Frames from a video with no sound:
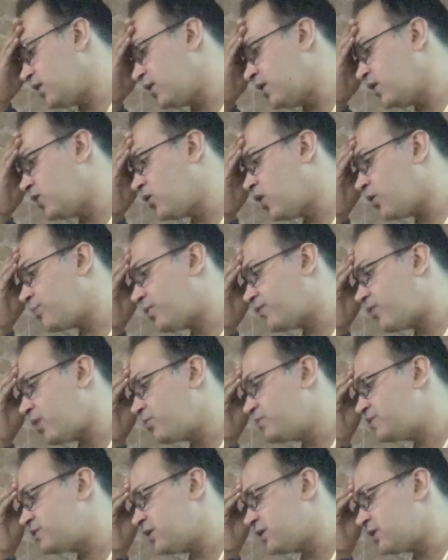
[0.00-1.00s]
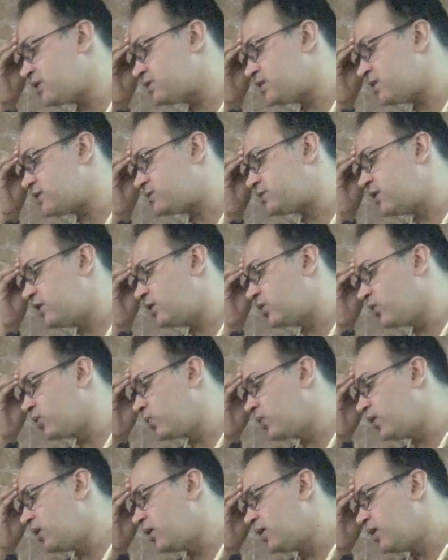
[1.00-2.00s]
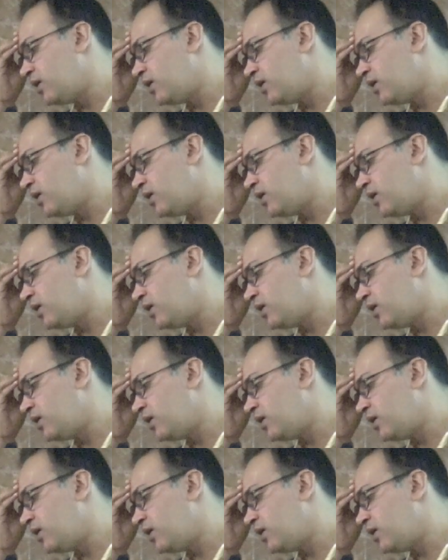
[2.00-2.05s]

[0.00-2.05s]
ECOG performance status less than 2,